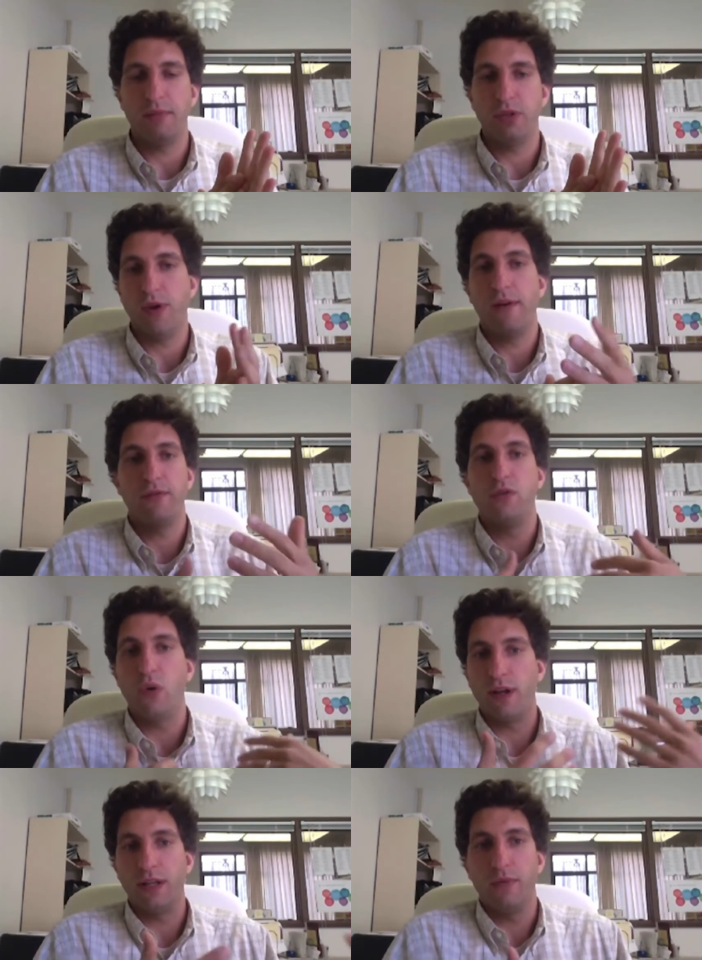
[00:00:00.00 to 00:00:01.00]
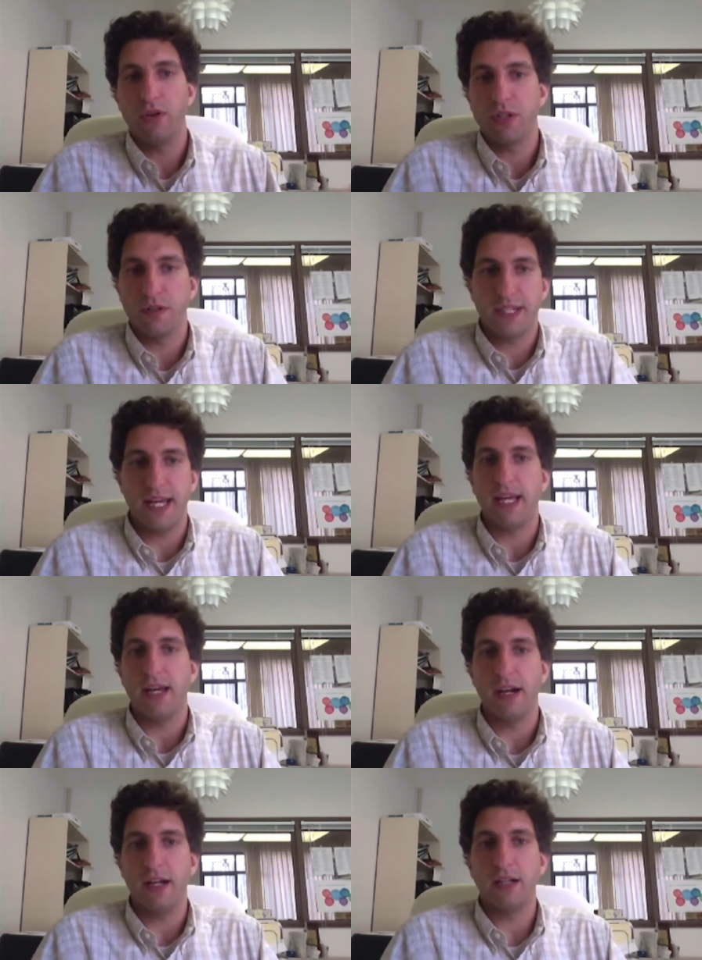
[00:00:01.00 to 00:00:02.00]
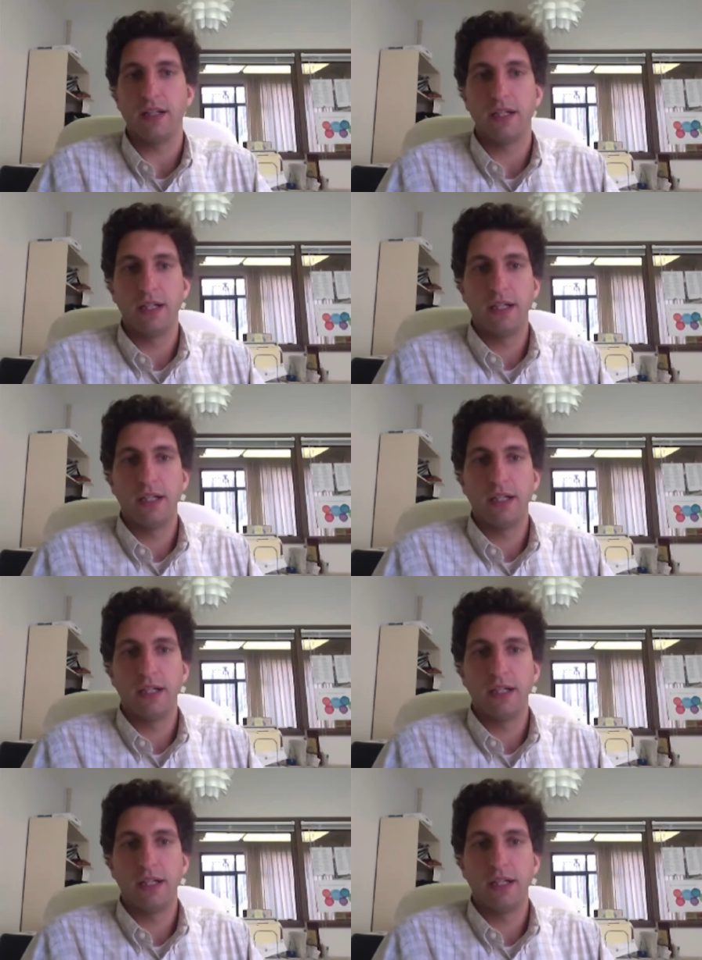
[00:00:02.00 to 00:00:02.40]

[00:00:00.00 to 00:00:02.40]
who you have no real emotional stake in at all.